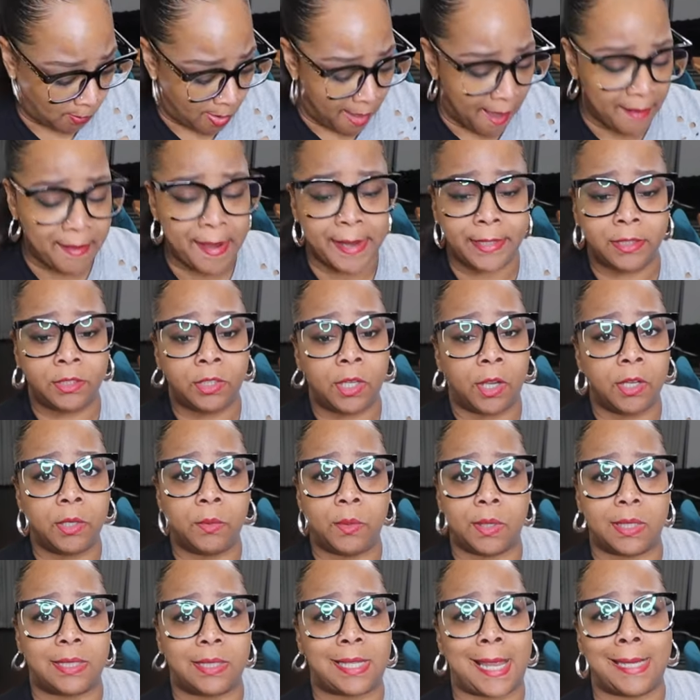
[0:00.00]
I can't tell
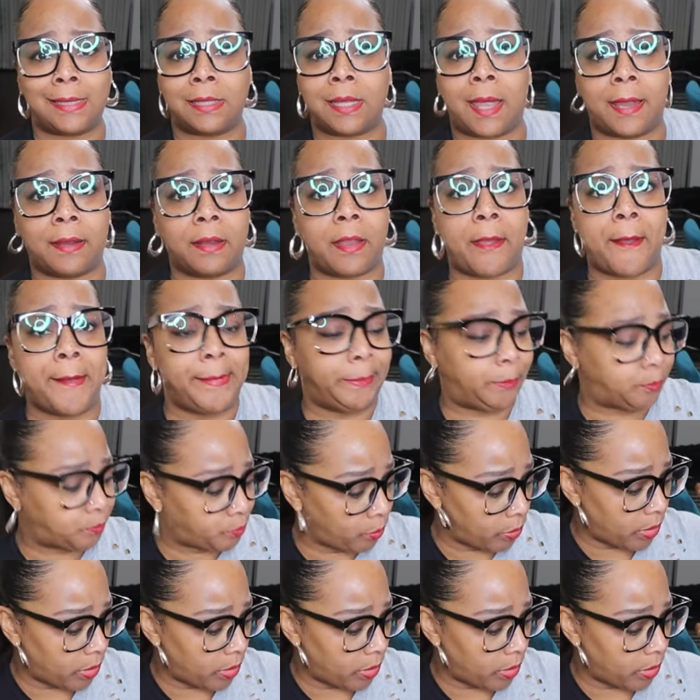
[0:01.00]
you what it tastes like though.